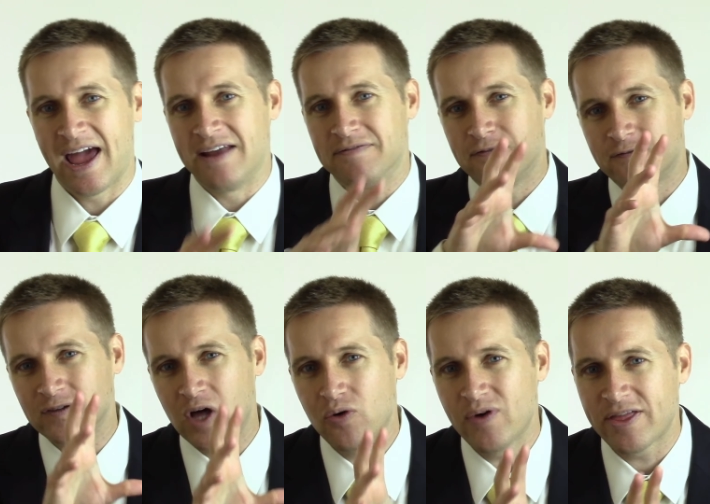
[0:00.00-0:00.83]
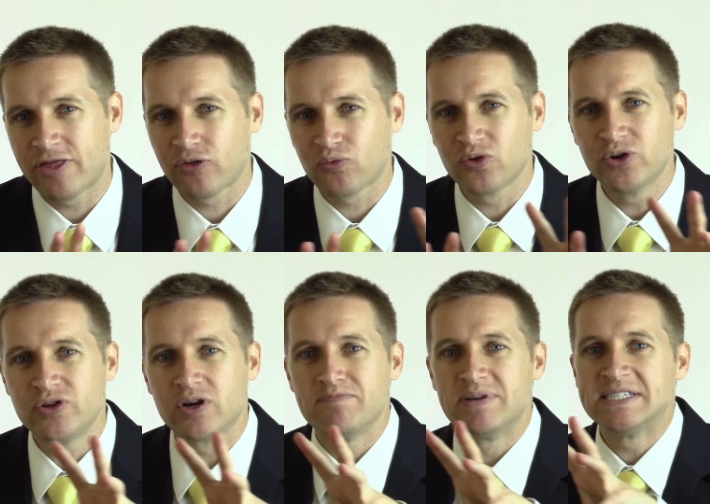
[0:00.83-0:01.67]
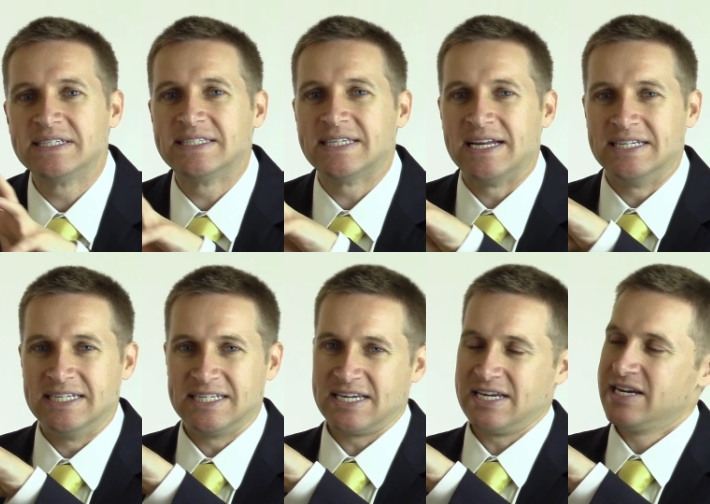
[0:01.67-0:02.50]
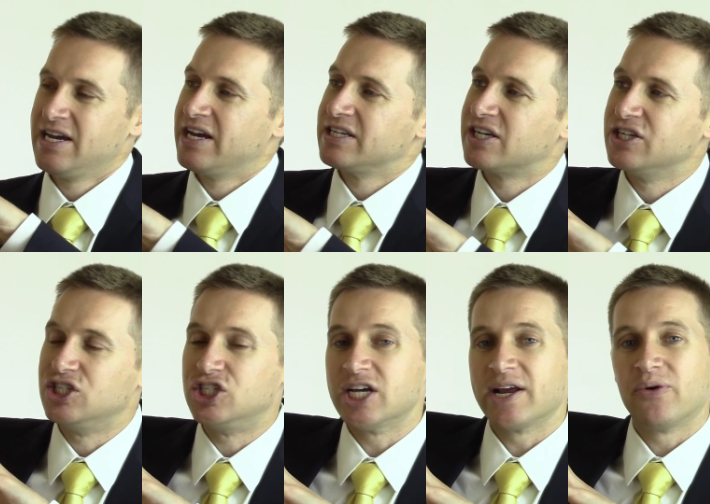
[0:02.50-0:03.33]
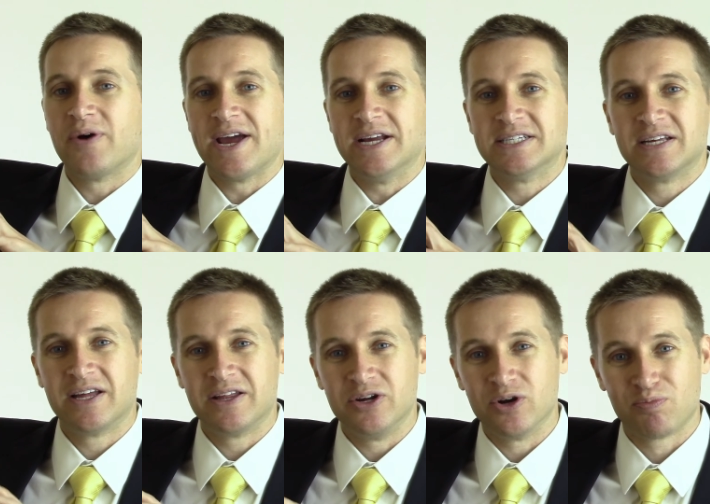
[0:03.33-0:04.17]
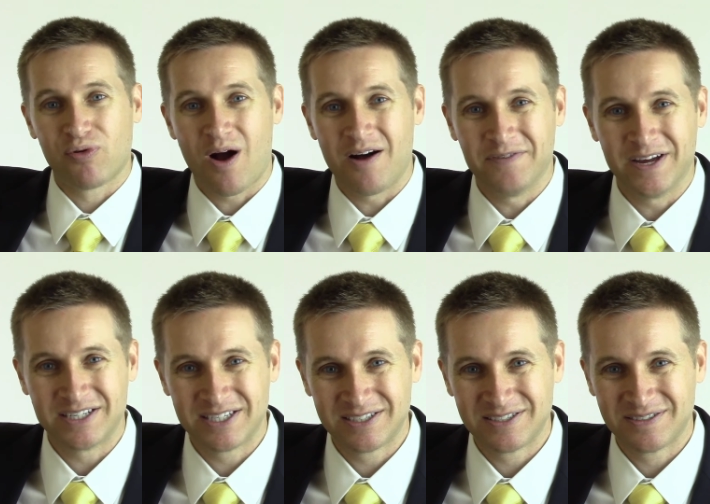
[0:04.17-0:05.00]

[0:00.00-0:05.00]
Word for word: and flow it through your business entity to generate your profit.